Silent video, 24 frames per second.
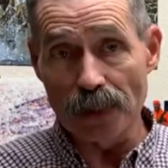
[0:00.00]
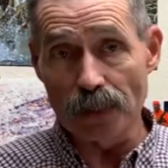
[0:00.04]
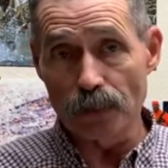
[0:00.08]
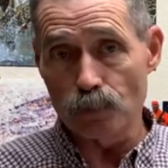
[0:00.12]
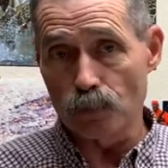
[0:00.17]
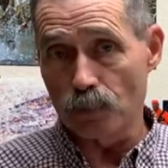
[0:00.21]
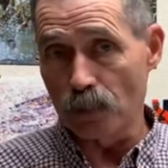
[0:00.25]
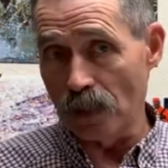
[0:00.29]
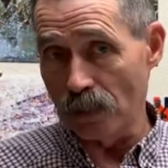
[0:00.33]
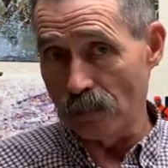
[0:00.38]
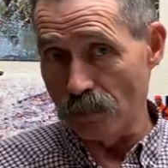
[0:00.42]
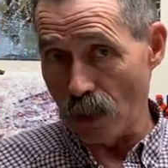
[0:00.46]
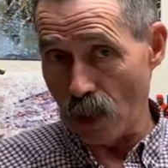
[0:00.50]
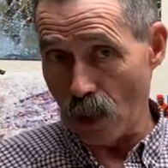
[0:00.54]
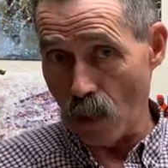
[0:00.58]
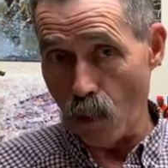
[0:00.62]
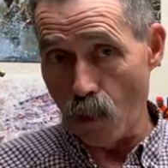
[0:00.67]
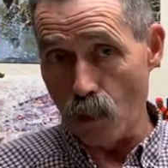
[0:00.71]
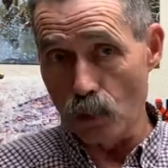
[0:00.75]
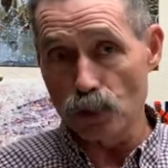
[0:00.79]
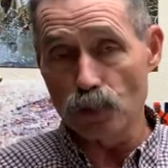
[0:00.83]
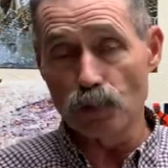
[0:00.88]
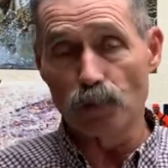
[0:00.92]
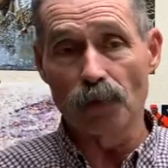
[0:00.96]
spread by
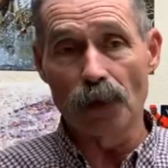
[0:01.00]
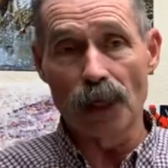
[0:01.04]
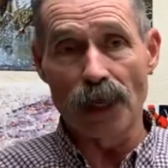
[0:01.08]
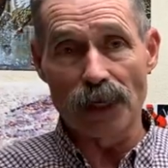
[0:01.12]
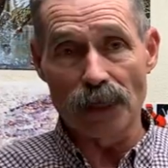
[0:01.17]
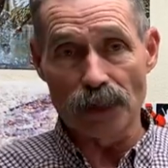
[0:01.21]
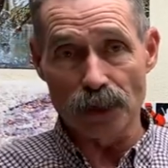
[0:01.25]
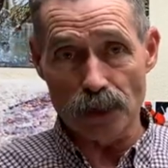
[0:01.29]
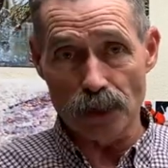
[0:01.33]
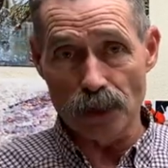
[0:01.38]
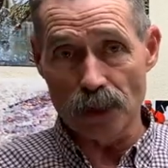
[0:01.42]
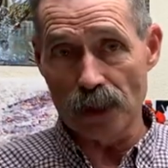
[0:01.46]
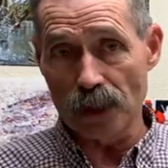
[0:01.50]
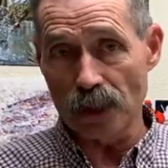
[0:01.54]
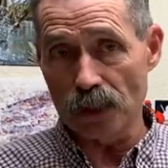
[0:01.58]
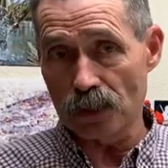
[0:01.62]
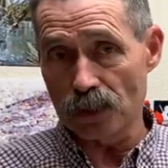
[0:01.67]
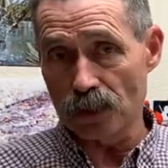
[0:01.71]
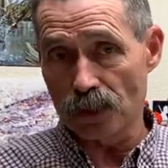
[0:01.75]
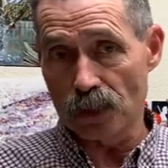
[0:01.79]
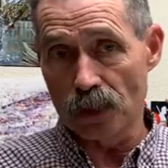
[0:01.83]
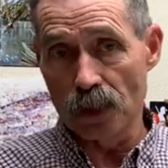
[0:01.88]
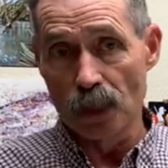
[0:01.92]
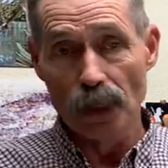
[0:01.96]
horseflies,
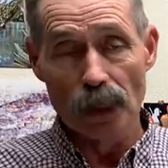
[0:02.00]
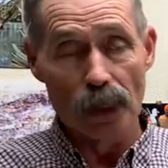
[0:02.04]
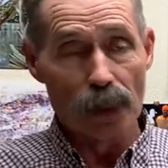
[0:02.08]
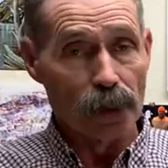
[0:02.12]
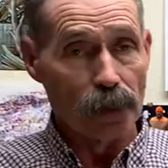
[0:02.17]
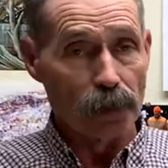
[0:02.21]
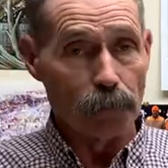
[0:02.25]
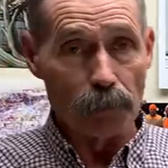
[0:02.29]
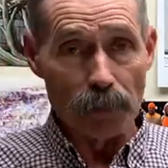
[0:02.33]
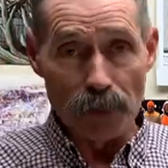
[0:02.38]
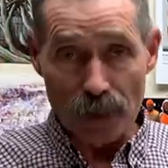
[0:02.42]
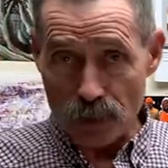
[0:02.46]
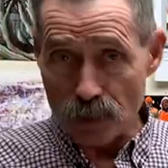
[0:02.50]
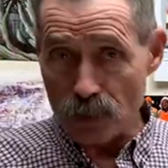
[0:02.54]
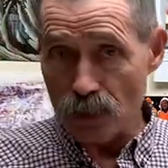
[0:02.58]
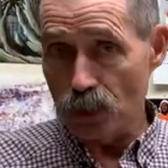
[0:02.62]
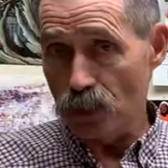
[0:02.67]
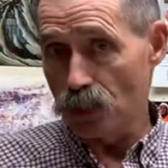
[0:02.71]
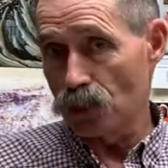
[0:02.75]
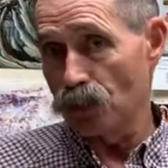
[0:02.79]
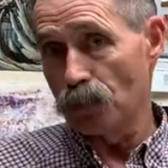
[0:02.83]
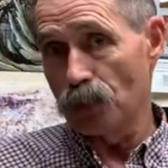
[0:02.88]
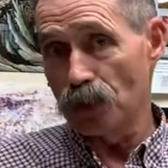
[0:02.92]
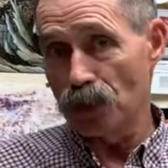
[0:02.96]
ticks,
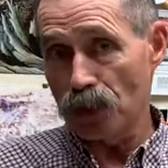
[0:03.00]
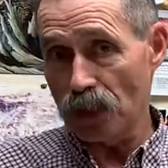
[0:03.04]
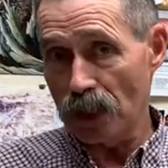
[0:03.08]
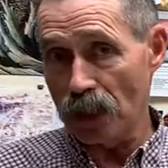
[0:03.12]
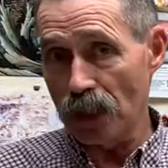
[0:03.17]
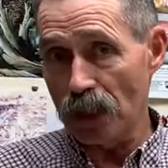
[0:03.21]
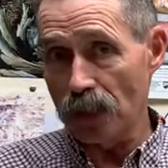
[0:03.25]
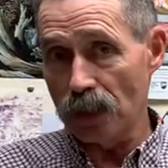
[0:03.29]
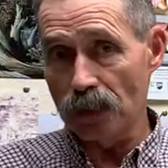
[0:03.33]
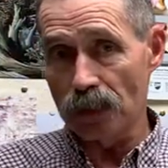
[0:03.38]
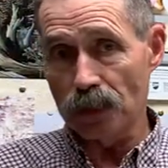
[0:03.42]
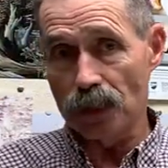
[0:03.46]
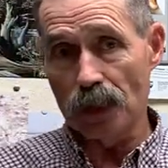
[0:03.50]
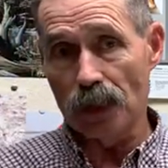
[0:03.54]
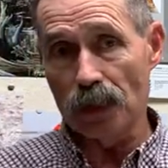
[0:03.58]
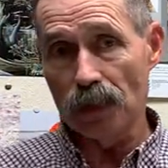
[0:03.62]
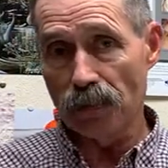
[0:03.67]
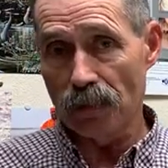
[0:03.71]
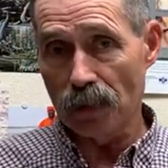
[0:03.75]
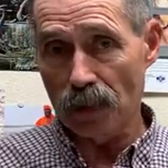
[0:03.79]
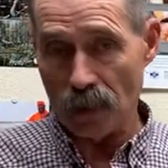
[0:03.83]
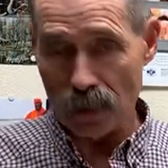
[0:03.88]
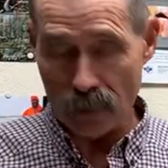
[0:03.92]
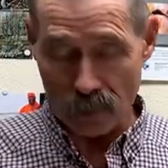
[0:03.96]
midges, mosquitoes,
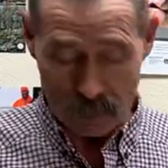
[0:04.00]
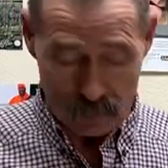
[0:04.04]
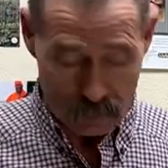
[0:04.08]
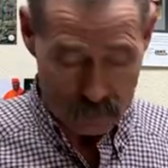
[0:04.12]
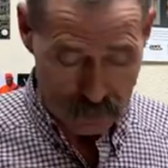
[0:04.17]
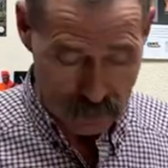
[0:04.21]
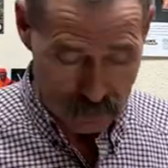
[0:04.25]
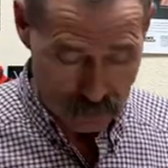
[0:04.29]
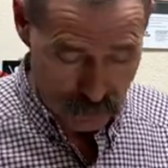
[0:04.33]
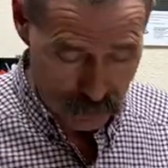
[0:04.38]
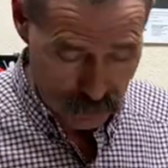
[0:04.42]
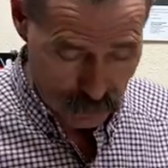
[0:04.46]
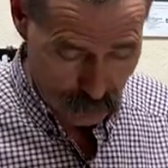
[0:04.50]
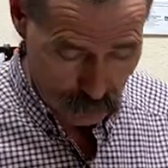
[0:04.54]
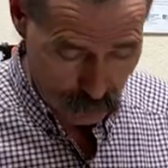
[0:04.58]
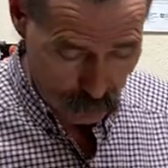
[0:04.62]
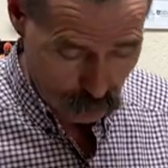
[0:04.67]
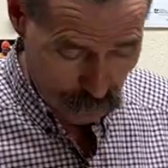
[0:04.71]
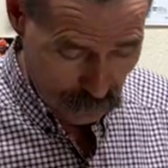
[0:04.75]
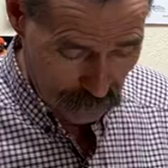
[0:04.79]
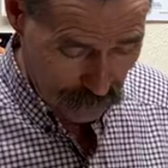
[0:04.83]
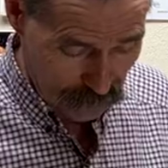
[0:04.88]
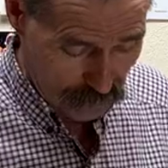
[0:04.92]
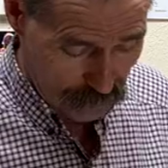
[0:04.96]
anything that sucks
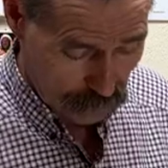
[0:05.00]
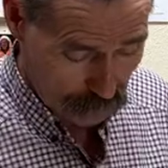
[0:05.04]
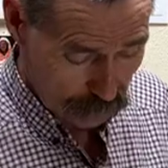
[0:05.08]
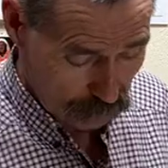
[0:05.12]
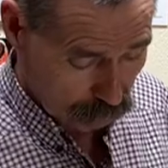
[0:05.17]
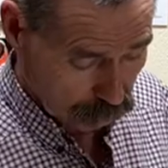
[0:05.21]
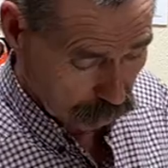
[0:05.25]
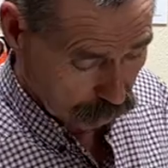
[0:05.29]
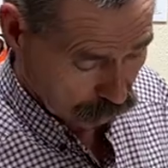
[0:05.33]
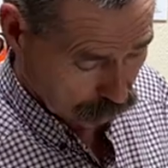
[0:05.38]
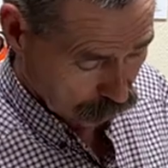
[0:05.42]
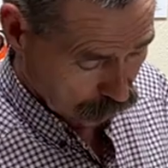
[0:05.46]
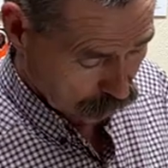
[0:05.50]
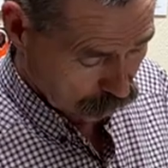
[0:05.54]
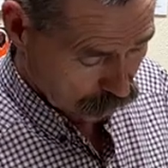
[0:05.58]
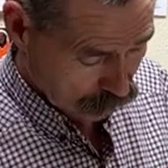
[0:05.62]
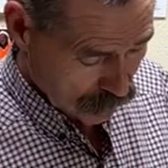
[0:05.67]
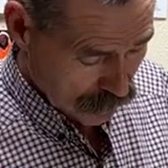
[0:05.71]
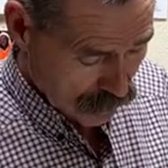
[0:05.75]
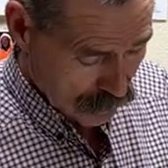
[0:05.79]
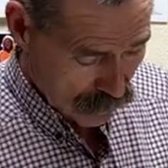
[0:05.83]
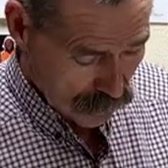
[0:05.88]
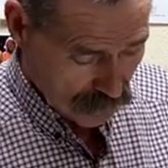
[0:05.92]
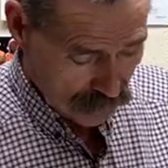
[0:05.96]
blood.
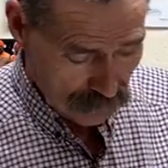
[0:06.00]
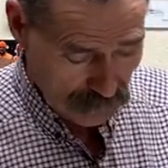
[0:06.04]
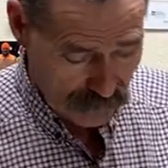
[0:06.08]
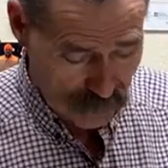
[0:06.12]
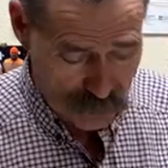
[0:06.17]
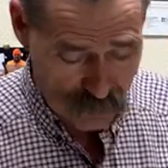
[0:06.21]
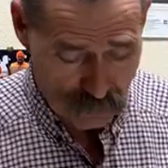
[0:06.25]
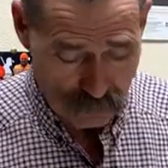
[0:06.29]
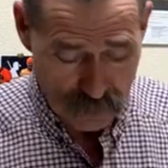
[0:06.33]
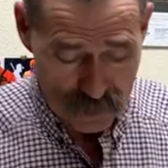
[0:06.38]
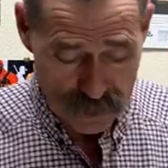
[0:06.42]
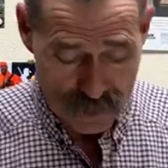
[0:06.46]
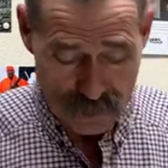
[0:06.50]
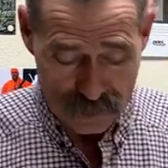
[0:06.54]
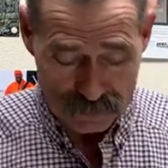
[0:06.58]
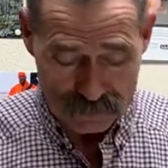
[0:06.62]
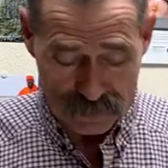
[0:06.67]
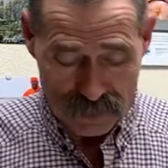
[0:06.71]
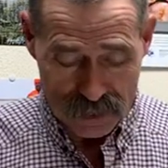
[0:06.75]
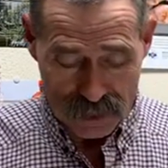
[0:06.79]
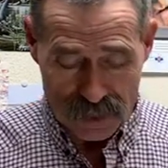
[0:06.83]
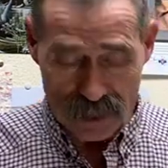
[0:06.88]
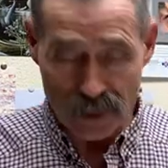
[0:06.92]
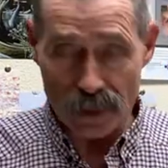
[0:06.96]
This
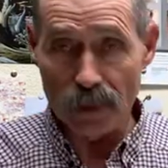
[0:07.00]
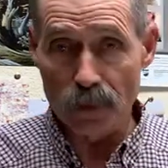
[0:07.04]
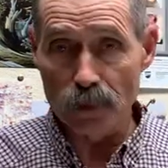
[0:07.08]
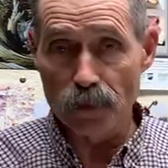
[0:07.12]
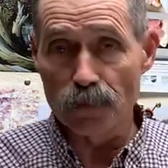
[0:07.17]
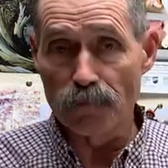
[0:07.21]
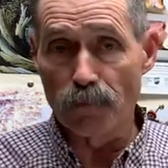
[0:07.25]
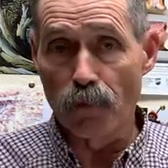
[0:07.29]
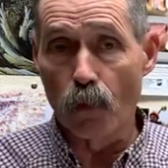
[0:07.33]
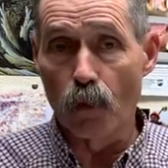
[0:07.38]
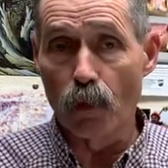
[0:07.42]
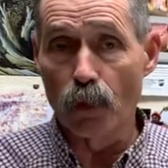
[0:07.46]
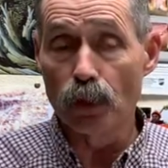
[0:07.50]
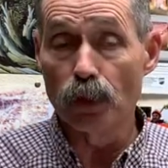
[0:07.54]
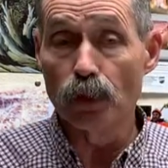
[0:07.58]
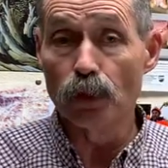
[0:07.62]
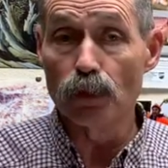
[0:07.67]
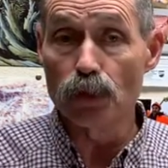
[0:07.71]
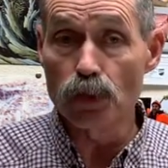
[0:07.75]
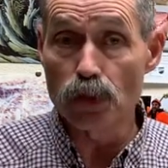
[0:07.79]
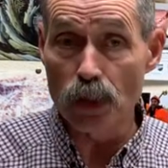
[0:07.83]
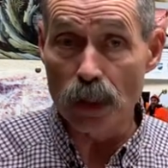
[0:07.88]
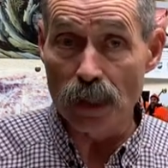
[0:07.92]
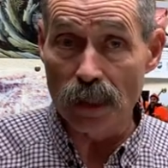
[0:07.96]
VFD is for
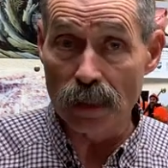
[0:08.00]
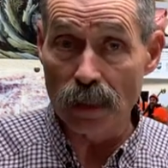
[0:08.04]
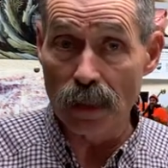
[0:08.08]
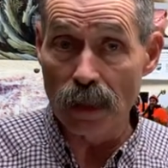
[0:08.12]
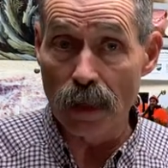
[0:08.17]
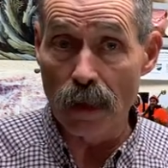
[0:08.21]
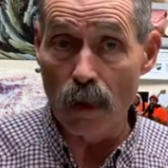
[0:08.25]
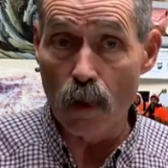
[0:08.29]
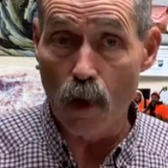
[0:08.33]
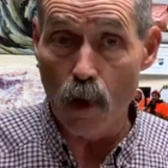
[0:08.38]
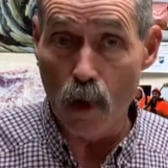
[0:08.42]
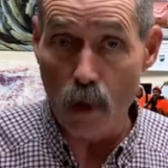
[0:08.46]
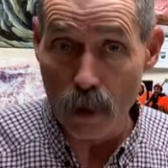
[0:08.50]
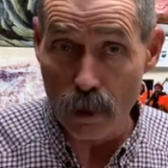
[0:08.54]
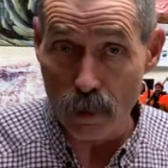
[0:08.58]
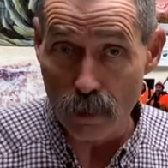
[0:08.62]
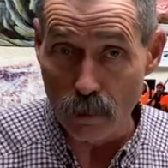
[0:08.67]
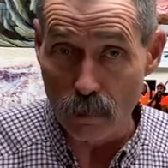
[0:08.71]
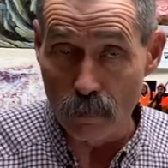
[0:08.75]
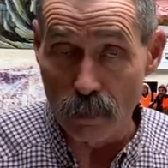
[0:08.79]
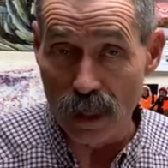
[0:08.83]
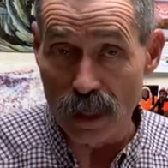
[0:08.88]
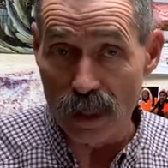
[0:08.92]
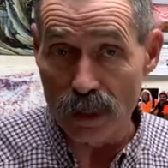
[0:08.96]
using
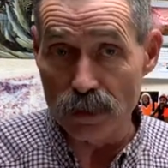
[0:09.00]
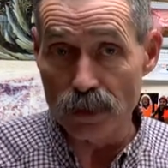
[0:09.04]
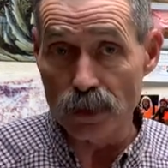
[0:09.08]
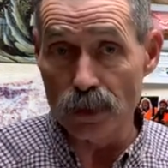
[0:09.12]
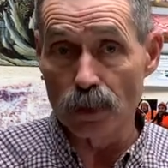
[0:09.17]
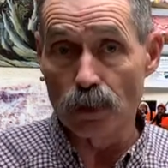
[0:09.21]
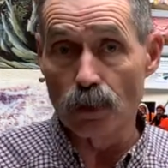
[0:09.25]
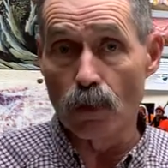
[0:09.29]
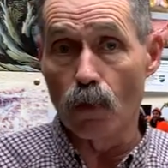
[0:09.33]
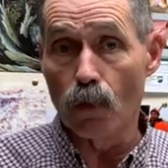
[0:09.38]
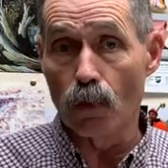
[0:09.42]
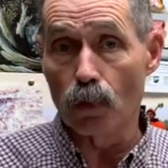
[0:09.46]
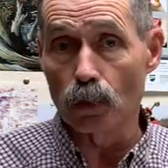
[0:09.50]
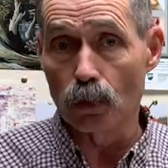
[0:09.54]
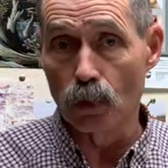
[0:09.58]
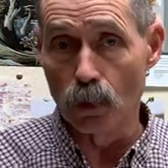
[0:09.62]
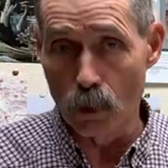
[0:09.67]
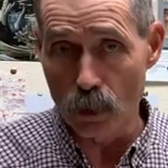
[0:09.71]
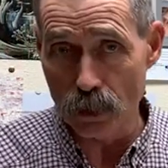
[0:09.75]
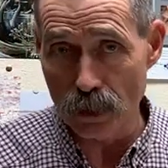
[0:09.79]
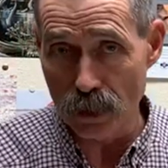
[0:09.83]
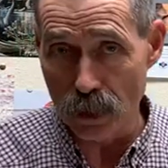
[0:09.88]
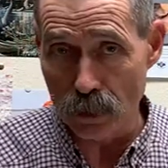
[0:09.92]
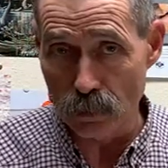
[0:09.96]
aureomycin or
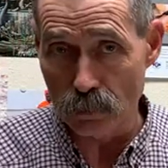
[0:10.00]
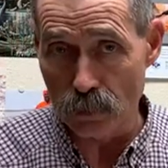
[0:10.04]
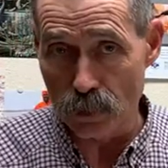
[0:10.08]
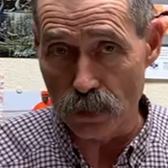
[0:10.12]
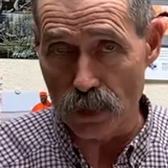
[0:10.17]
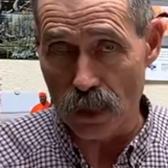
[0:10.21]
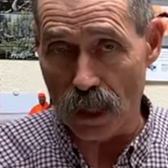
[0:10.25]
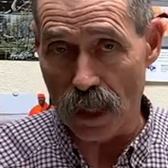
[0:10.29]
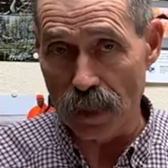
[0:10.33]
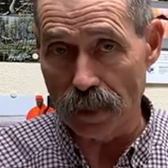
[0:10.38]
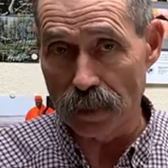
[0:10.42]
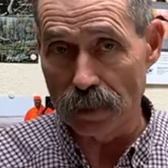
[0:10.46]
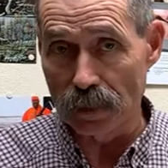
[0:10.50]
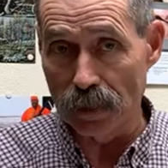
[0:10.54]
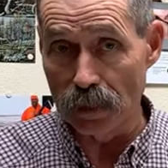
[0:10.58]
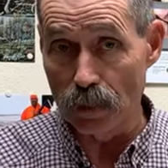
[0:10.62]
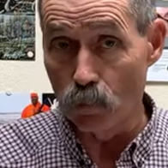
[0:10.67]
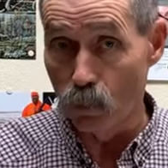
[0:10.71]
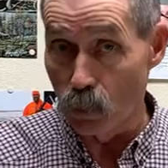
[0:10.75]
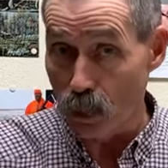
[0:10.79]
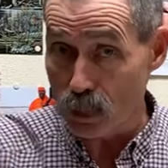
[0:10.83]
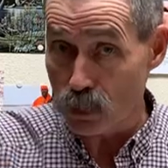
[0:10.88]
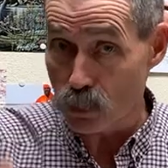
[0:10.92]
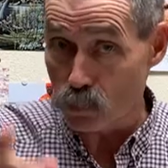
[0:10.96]

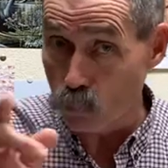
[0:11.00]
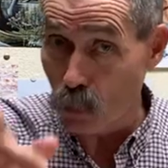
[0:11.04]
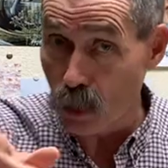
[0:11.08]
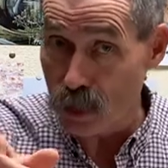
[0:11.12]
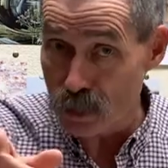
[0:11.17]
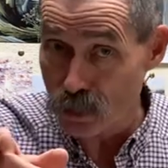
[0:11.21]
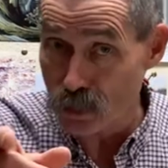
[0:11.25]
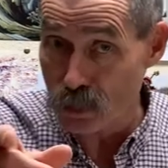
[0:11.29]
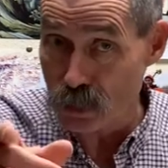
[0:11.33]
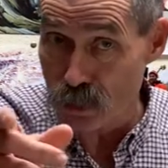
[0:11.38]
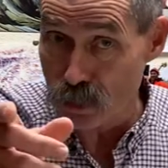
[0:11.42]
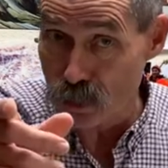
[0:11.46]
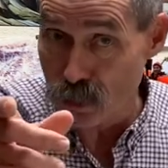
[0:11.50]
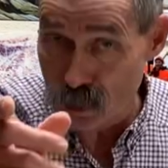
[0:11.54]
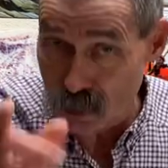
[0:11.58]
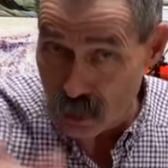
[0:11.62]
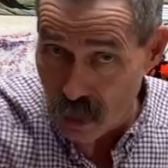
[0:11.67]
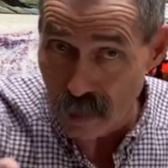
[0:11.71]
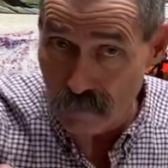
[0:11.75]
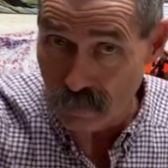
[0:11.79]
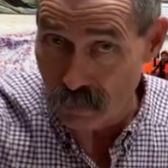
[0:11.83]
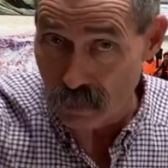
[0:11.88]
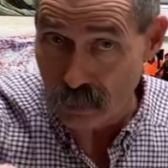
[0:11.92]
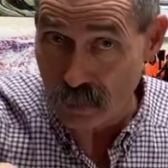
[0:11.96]
chlorotetracycline, which was
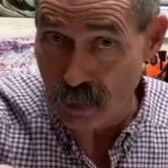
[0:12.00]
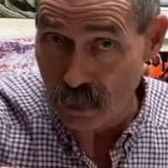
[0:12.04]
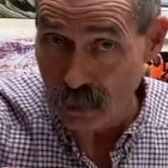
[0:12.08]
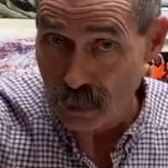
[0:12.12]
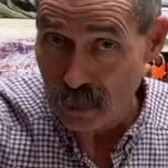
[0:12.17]
discovered